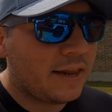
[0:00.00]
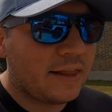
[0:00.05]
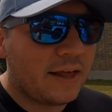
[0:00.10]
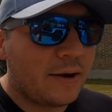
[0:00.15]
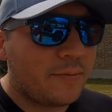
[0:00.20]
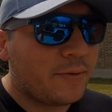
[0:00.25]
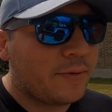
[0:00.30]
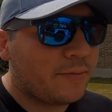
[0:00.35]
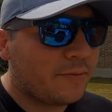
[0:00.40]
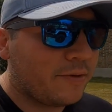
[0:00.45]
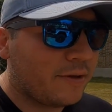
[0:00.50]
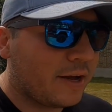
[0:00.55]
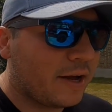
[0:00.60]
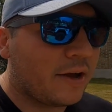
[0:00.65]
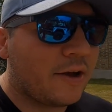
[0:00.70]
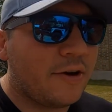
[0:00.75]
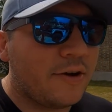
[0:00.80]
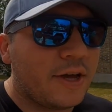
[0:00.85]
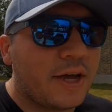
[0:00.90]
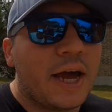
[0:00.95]
A lot of people were
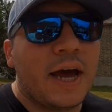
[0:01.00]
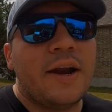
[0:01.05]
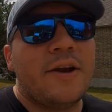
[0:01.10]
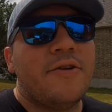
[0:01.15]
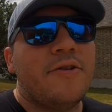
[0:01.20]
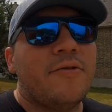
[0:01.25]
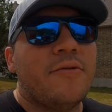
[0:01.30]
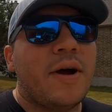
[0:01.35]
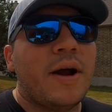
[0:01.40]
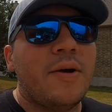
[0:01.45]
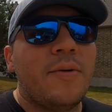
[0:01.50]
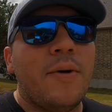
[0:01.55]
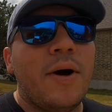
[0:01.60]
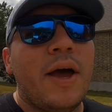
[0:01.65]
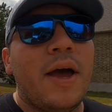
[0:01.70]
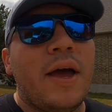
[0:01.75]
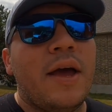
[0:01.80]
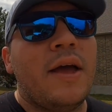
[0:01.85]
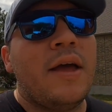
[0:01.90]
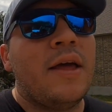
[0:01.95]
like, oh, you got to do it right
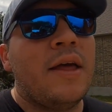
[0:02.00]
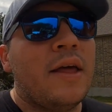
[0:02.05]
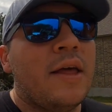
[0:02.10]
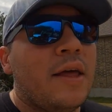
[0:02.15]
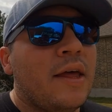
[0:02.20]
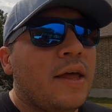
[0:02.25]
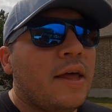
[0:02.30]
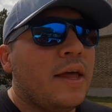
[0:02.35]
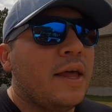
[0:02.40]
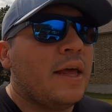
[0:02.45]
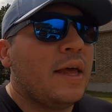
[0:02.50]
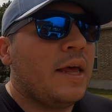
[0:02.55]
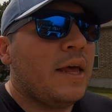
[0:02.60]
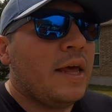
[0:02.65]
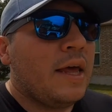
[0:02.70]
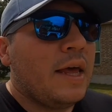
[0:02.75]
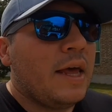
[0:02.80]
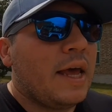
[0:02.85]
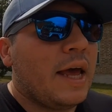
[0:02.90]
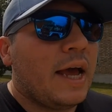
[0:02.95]
away,
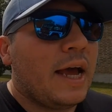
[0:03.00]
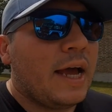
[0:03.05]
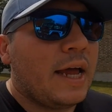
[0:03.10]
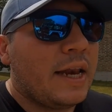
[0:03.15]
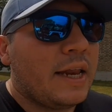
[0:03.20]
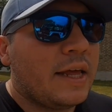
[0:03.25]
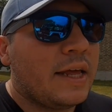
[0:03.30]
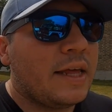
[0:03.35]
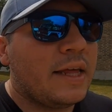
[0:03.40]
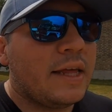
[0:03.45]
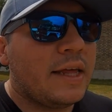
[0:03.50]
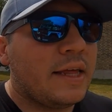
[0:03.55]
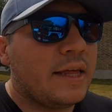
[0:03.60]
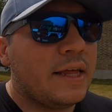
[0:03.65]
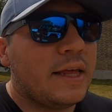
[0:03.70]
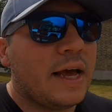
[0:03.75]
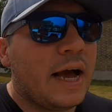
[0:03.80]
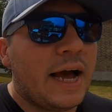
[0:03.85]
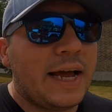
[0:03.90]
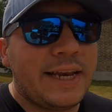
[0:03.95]
and
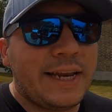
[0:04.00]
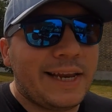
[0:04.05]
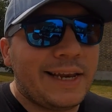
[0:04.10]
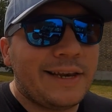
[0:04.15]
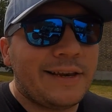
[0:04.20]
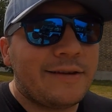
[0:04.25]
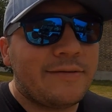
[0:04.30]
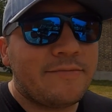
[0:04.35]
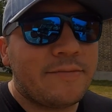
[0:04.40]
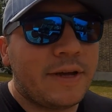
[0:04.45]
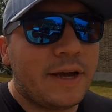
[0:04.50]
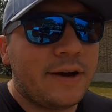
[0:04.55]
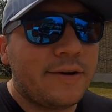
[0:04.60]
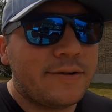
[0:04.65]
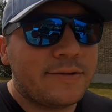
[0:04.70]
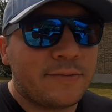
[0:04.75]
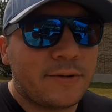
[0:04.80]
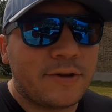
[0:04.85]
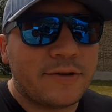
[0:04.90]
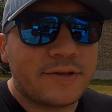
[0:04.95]
I didn't. You know, it
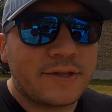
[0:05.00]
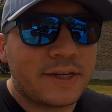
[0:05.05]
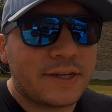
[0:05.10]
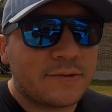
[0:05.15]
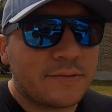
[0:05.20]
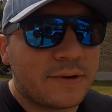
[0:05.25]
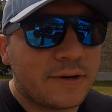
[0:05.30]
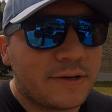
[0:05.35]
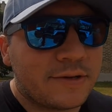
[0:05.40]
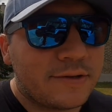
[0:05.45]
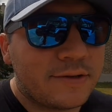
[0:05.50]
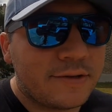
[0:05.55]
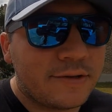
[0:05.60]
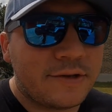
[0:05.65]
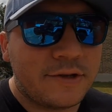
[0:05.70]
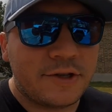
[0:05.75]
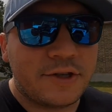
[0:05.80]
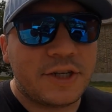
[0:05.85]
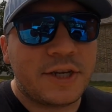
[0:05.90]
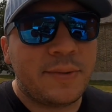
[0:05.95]
was one of those things where I was
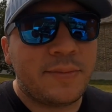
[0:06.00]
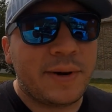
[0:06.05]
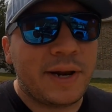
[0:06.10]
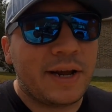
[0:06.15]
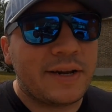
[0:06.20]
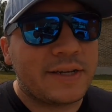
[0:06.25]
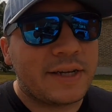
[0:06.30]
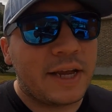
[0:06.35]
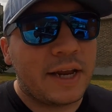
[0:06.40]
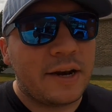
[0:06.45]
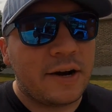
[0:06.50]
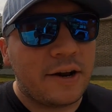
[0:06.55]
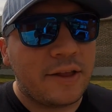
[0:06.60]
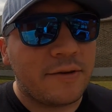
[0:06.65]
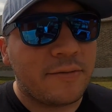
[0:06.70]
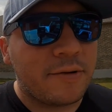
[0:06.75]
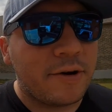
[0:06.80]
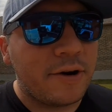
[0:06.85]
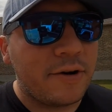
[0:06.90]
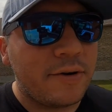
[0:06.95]
just cheaping out to get it on
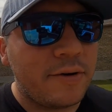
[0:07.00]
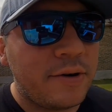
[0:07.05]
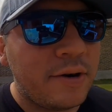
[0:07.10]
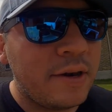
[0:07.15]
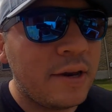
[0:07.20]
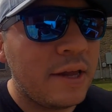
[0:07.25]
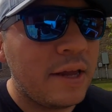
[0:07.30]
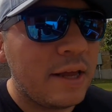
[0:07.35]
the road.